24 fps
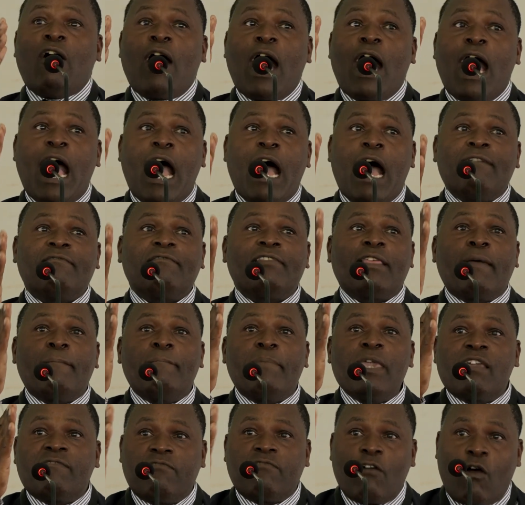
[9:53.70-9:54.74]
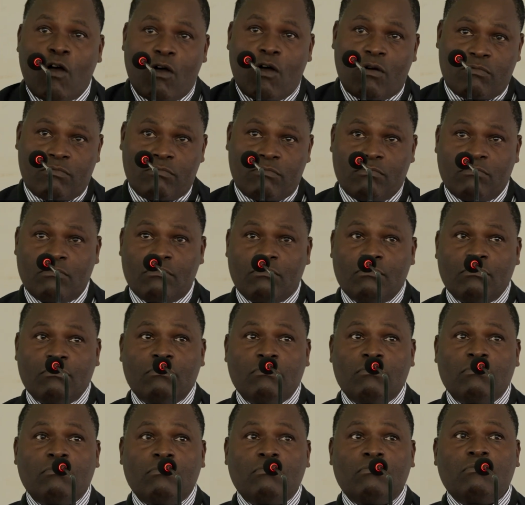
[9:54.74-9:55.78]
have the big four,
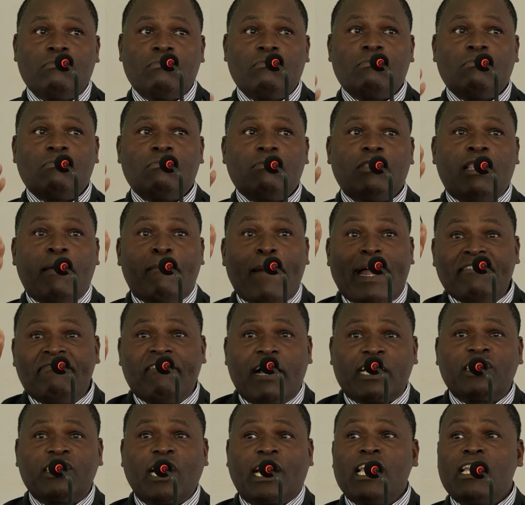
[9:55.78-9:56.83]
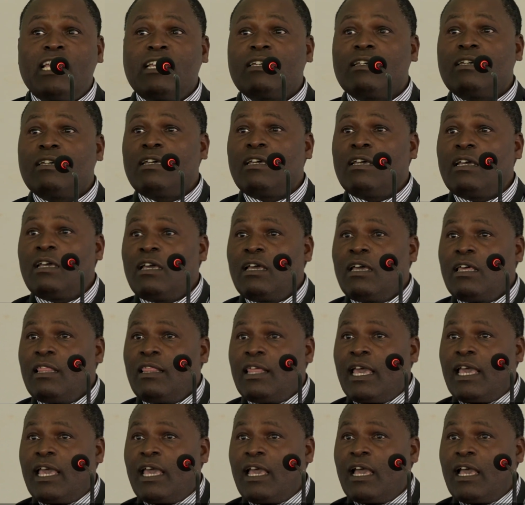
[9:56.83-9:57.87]
the manufacturing,
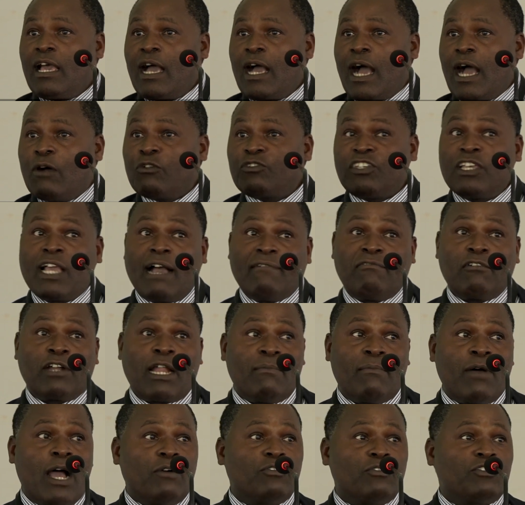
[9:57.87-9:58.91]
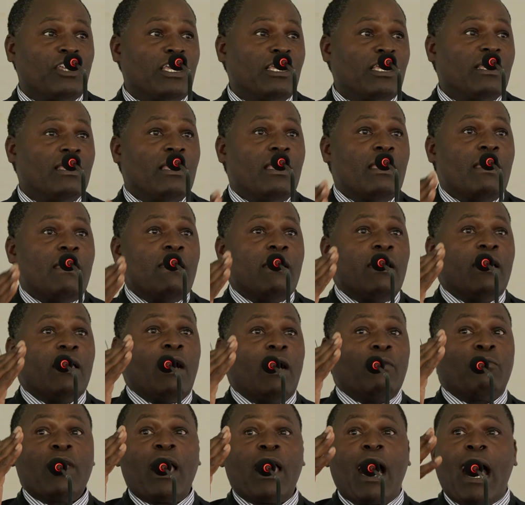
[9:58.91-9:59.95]
the housing, affordable housing,
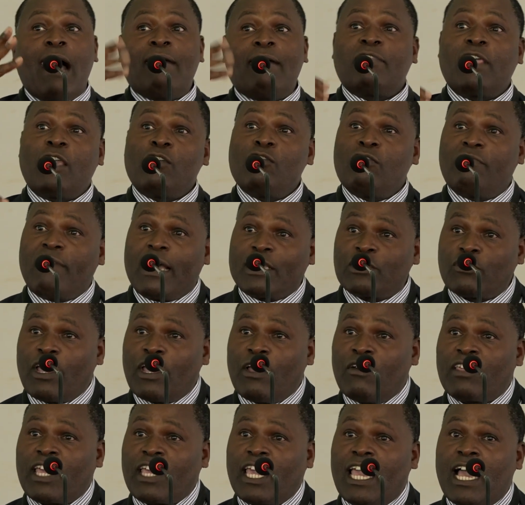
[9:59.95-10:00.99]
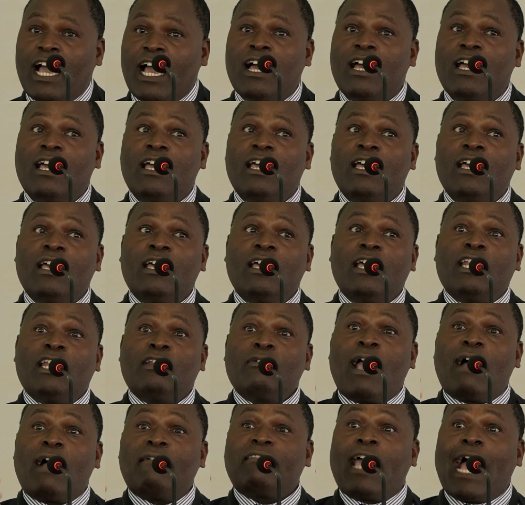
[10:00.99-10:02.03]
we have the universal health care, and we
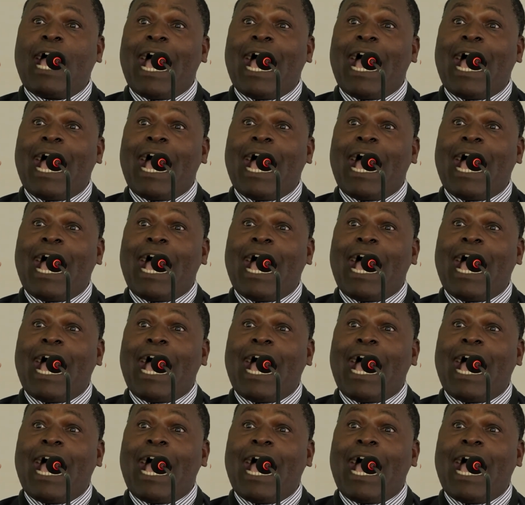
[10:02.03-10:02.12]
have the